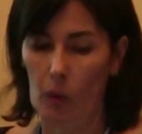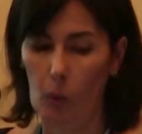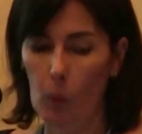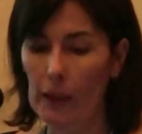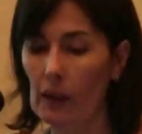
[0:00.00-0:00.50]

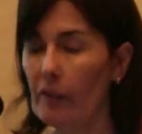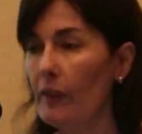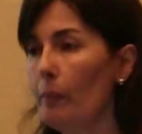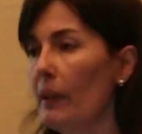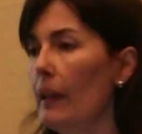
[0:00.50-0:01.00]
One of
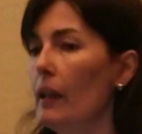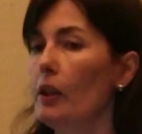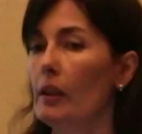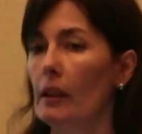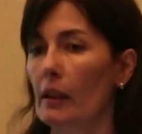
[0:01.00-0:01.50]
the
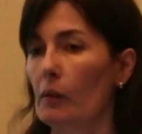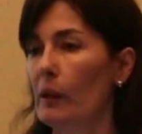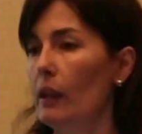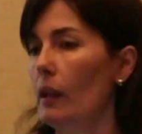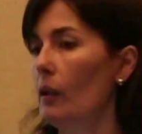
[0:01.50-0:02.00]
applications that
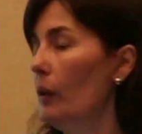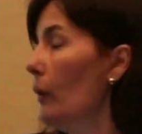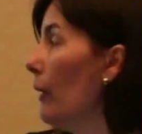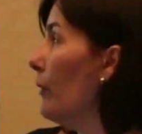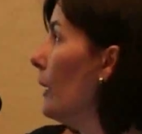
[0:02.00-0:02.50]
we
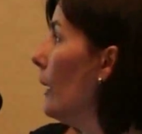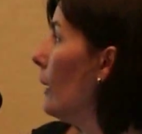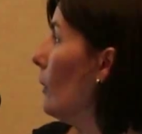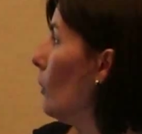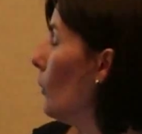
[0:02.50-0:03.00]
have
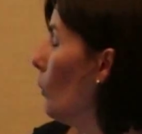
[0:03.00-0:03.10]
done